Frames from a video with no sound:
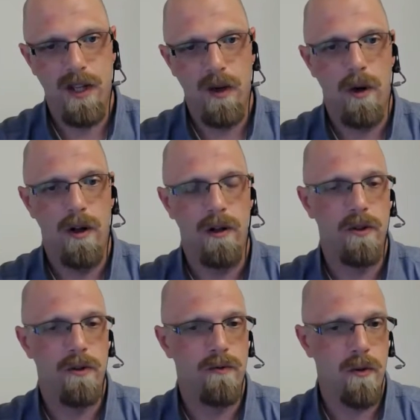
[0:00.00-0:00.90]
Well, if
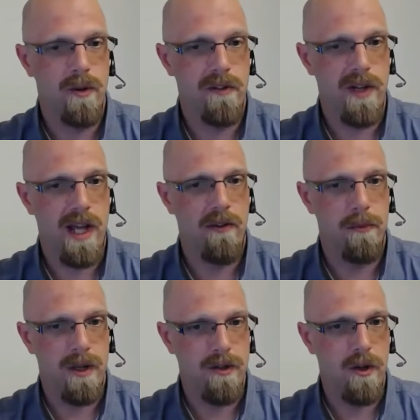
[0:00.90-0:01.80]
your phone doesn't have a
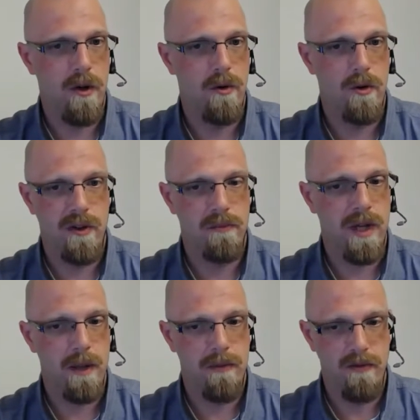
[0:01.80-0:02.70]
PIN code or some
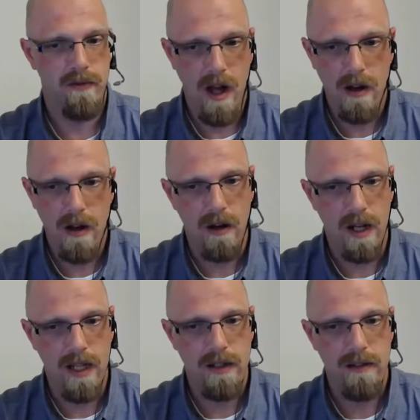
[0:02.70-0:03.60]
type of lock on
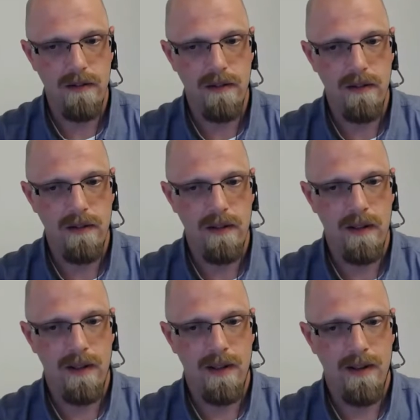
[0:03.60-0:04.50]
it,
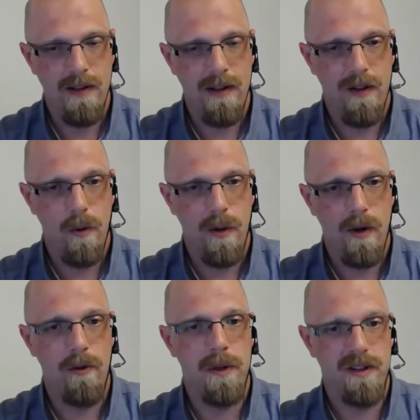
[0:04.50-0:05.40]

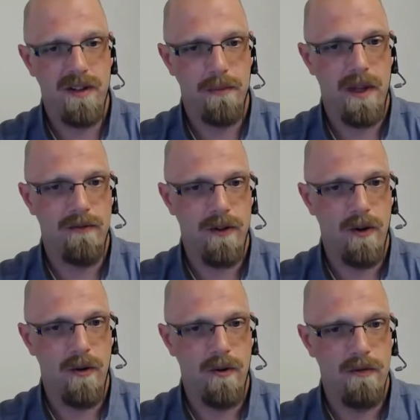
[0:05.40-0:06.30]
whoever picks up that
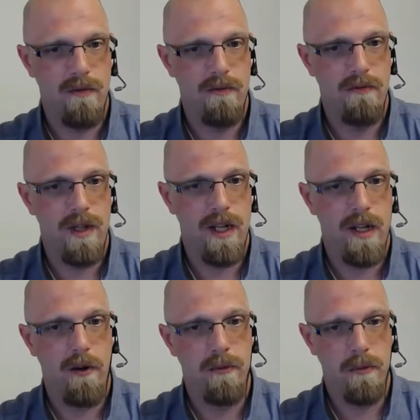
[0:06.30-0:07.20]
phone can
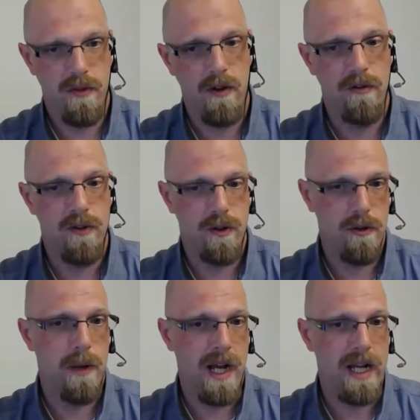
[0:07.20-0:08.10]
help themselves to your
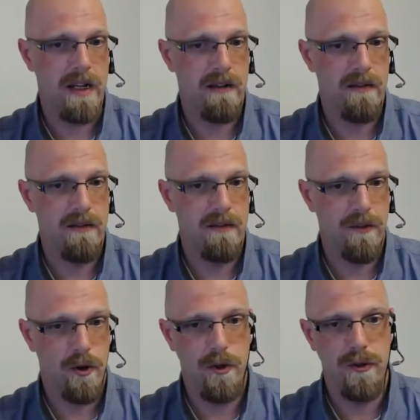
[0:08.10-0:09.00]
bank
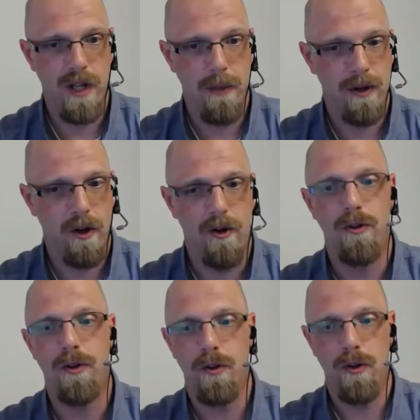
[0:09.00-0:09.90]
or your debit card
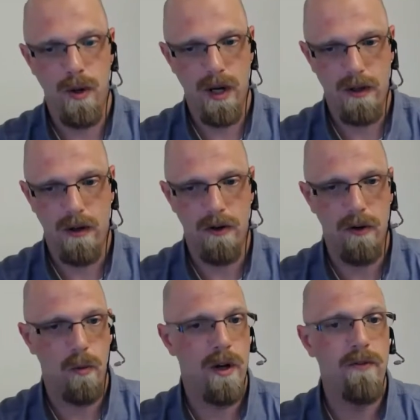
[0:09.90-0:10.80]
or your credit card
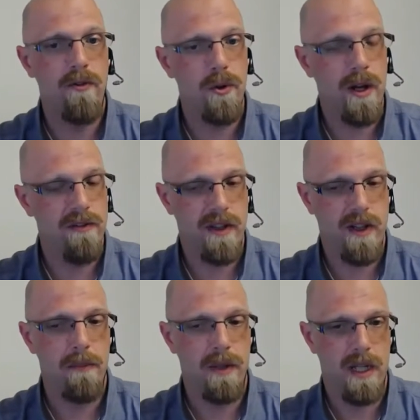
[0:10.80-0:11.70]
or whatever you have set
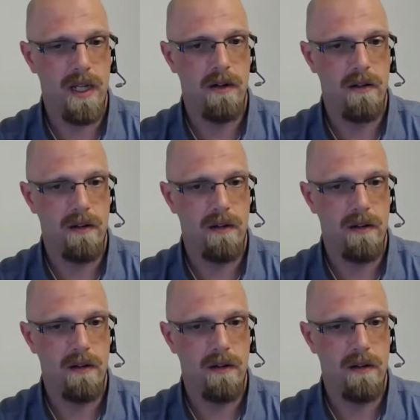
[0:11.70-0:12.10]
up in there.